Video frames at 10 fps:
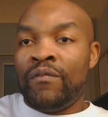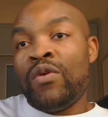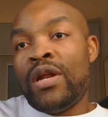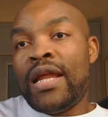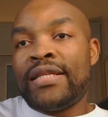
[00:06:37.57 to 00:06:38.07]

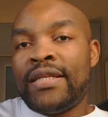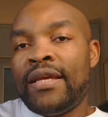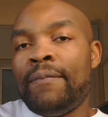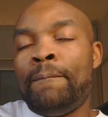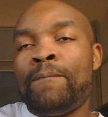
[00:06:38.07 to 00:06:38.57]
let's
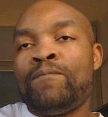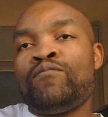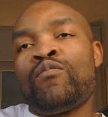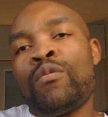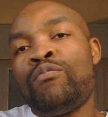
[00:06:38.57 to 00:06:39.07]
say,
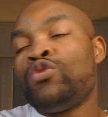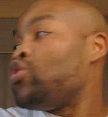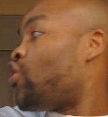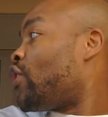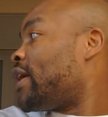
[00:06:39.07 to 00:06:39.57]
put
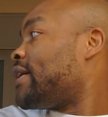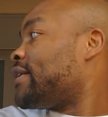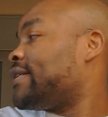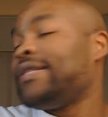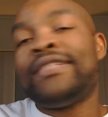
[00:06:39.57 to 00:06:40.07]
you under
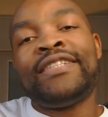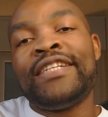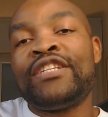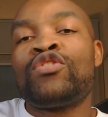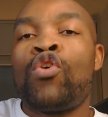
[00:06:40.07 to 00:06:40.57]

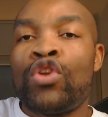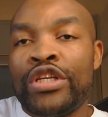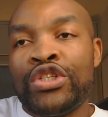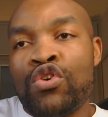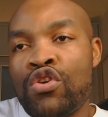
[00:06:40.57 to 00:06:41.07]
strict
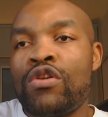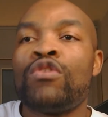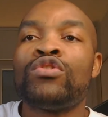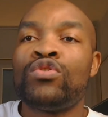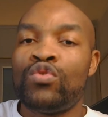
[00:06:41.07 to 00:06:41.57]
condition
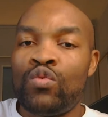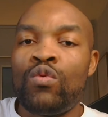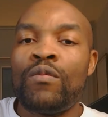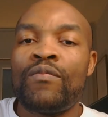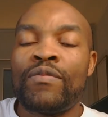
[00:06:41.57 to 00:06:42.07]
not to,
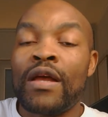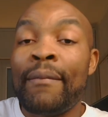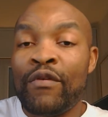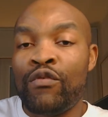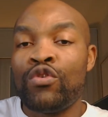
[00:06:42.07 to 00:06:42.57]

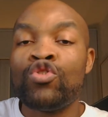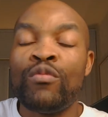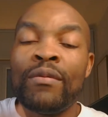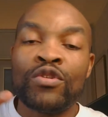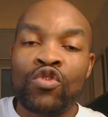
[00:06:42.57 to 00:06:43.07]
for you to be
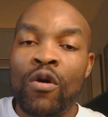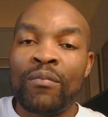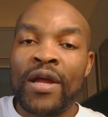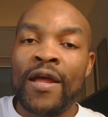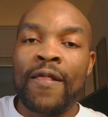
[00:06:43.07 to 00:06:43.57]
able to
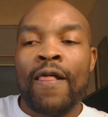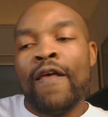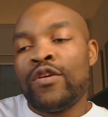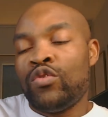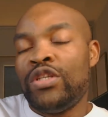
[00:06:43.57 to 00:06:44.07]
comply.
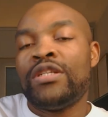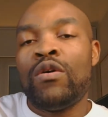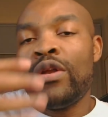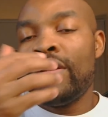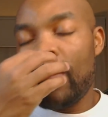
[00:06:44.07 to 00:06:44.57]
So these are
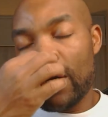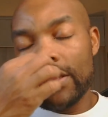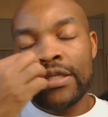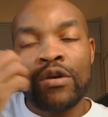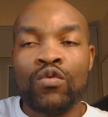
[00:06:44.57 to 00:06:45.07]

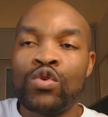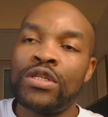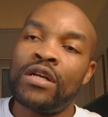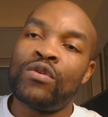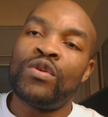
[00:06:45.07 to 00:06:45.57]
rules
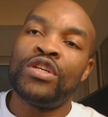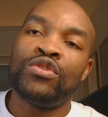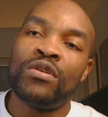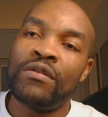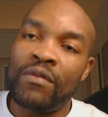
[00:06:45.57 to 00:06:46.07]
and
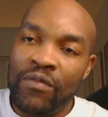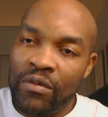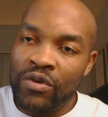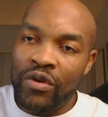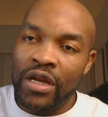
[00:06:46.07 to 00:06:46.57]
regulation
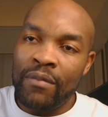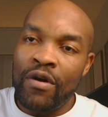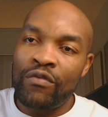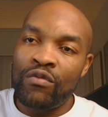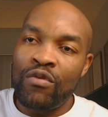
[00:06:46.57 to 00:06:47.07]
talking
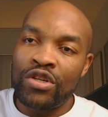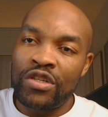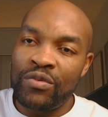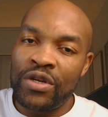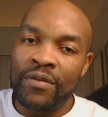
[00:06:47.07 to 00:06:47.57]
about Football
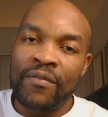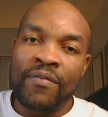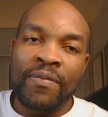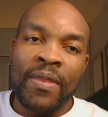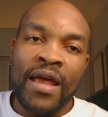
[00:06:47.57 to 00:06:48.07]
Tribunal.
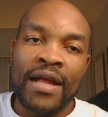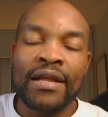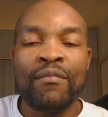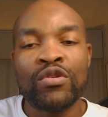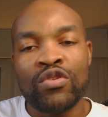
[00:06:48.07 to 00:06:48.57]
I think
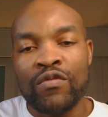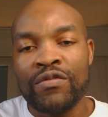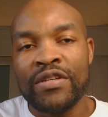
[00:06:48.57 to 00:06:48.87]
most of